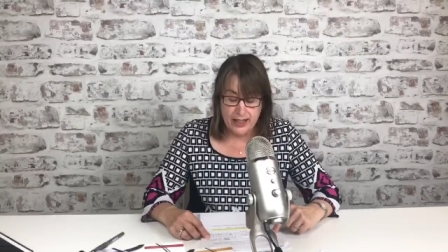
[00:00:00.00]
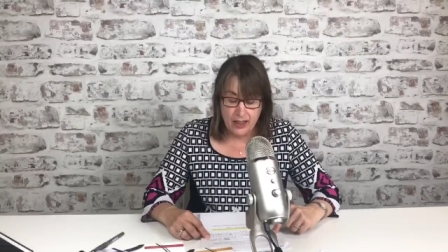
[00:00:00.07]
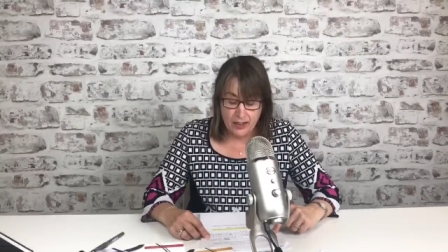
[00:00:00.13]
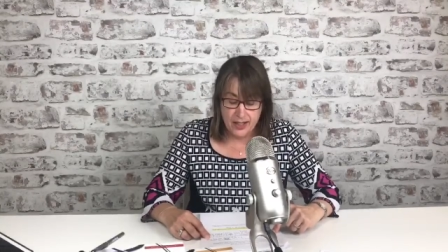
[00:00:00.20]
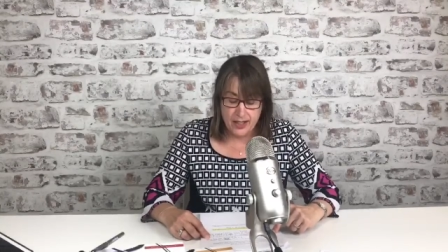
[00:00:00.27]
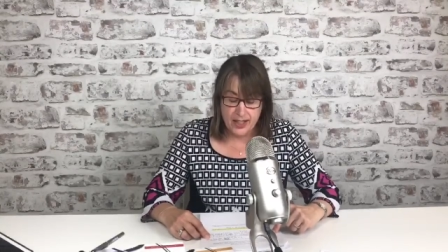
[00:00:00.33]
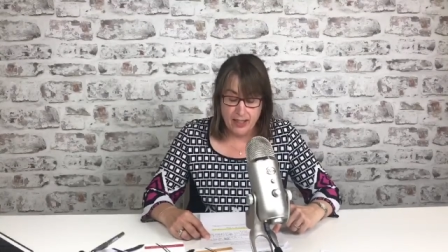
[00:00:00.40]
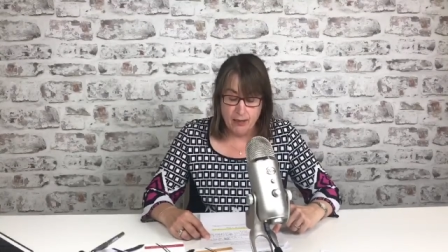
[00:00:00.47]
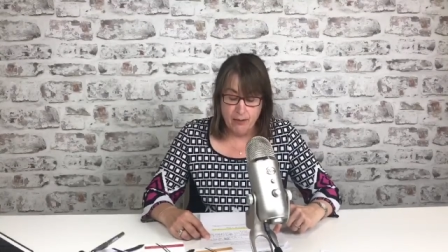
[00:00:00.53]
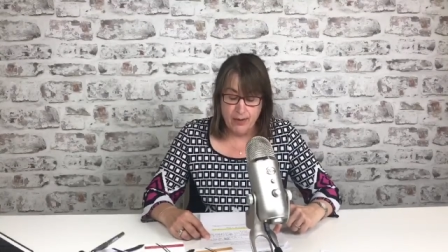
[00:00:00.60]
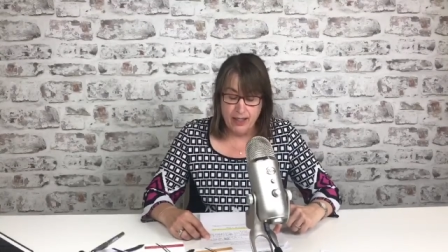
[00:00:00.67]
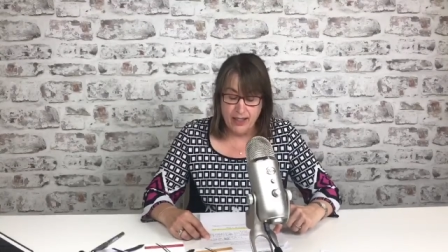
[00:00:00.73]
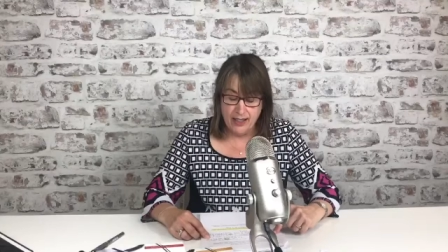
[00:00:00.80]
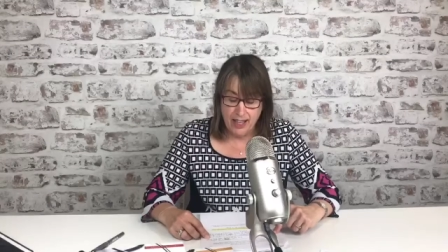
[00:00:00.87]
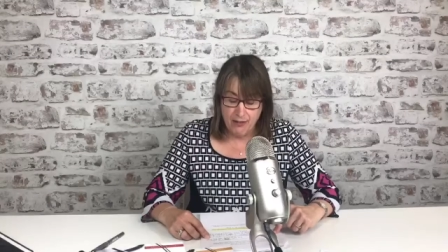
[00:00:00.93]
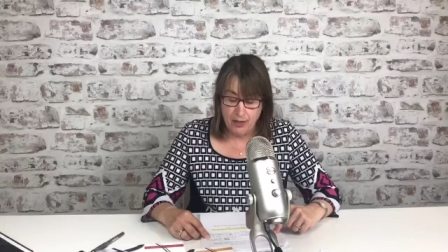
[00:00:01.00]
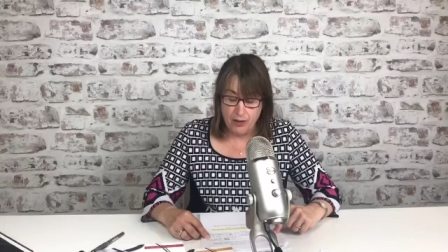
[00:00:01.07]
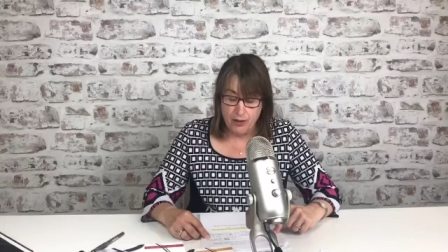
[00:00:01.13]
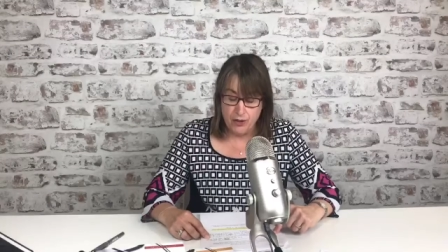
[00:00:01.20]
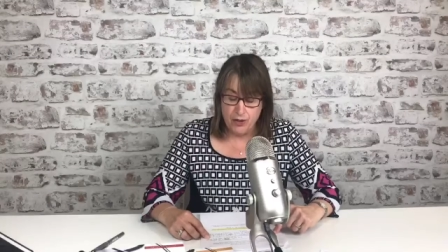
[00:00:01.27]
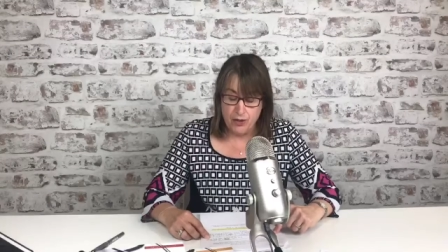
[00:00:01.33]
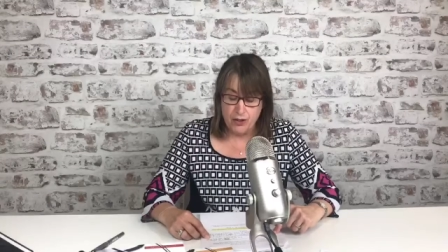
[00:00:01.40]
calcium
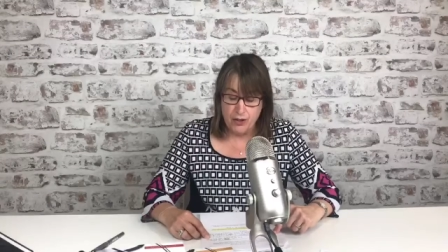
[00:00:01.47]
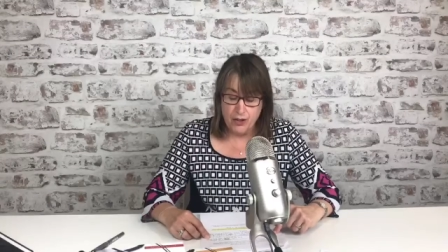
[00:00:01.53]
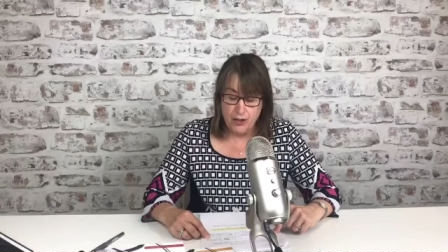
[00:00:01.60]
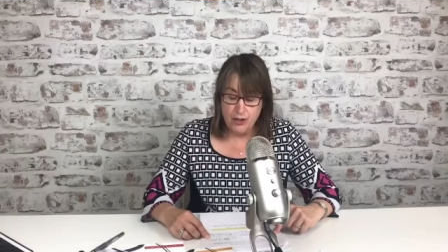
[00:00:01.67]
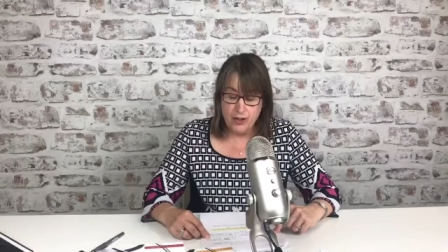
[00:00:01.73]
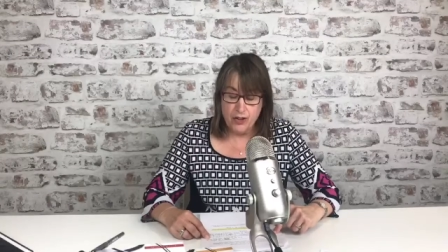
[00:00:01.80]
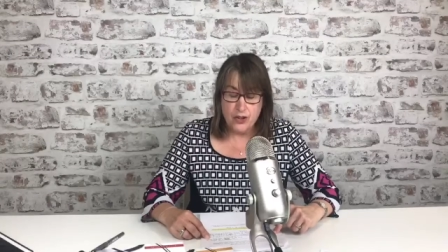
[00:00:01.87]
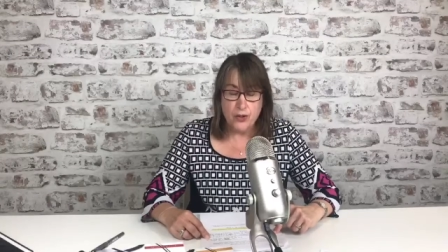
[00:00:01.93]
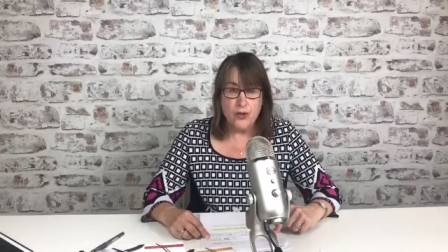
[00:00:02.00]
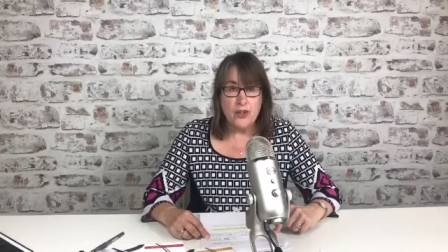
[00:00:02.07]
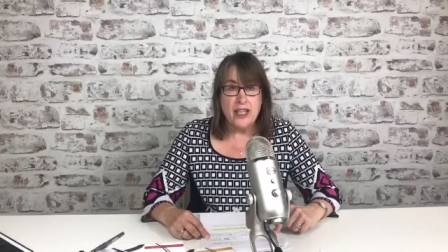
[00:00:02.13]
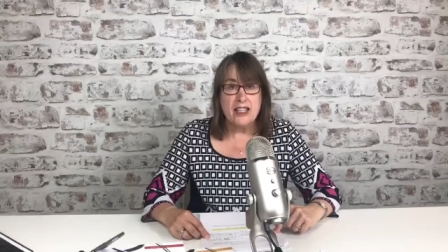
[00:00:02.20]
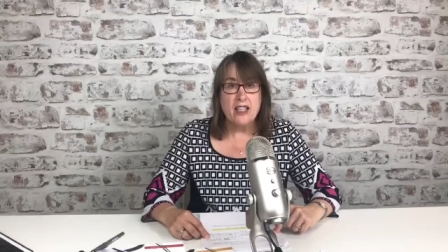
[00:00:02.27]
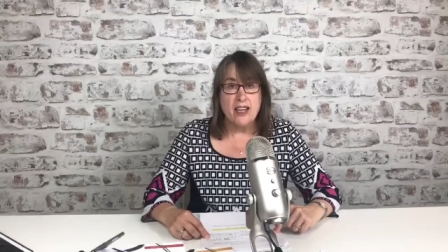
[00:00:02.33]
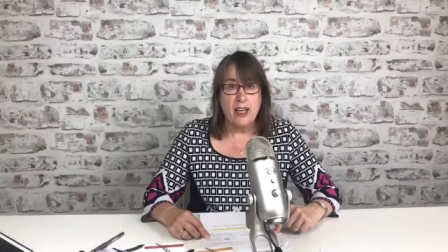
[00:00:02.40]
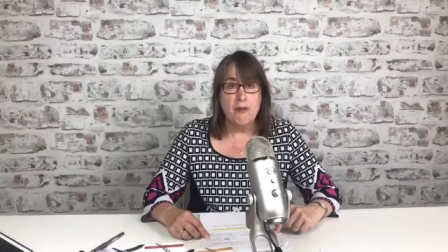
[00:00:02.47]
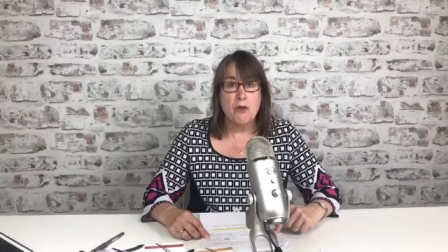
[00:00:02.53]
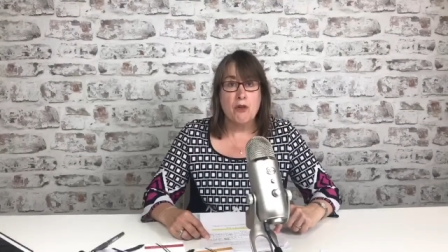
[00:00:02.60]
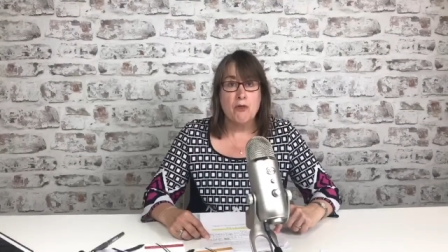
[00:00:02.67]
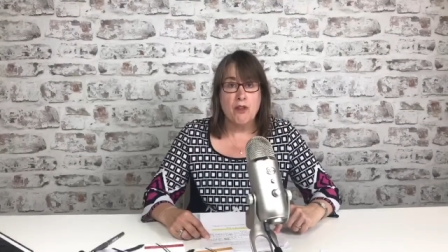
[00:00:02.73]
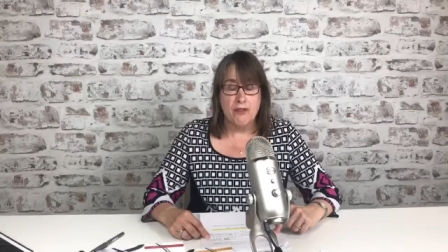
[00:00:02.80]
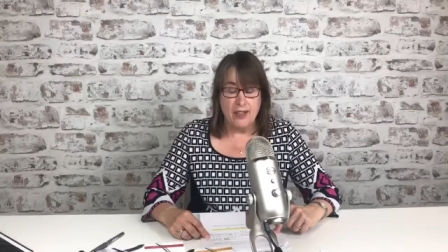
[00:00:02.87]
levels. So think
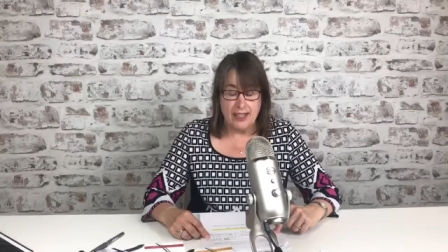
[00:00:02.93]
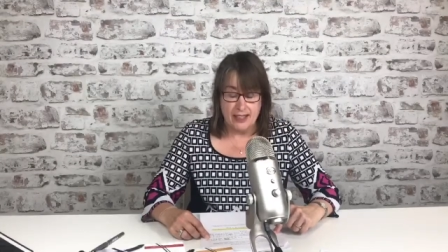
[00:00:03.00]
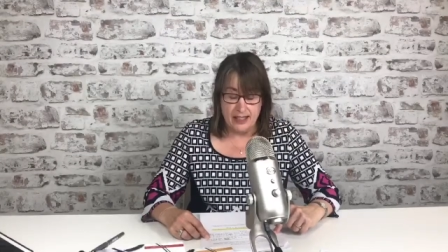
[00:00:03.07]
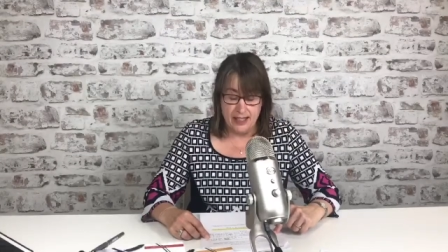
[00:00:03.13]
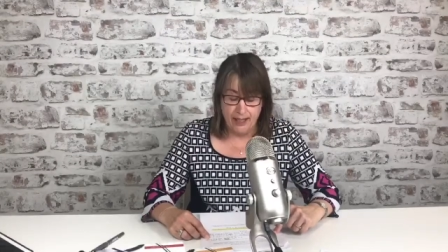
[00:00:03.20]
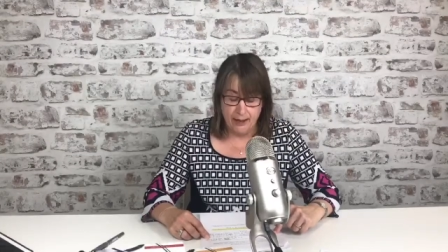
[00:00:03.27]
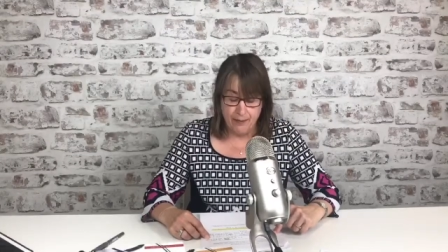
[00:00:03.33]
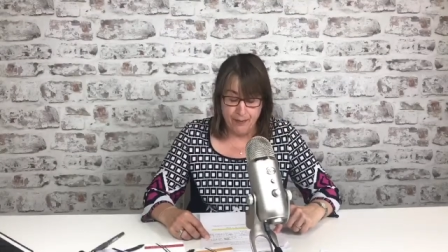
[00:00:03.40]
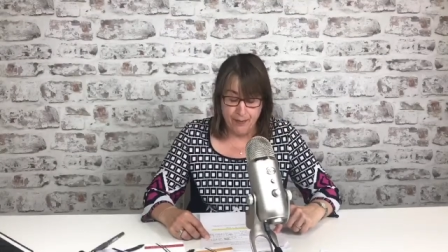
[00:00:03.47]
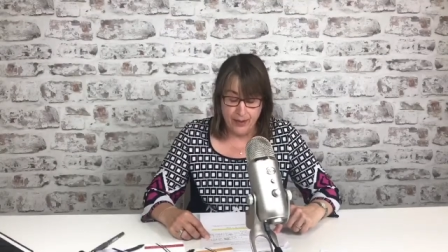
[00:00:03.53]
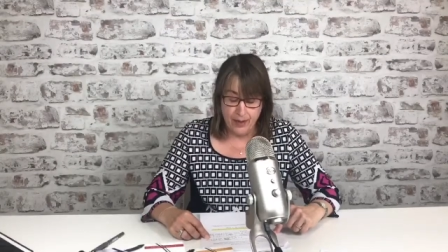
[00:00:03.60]
hyperreflexia.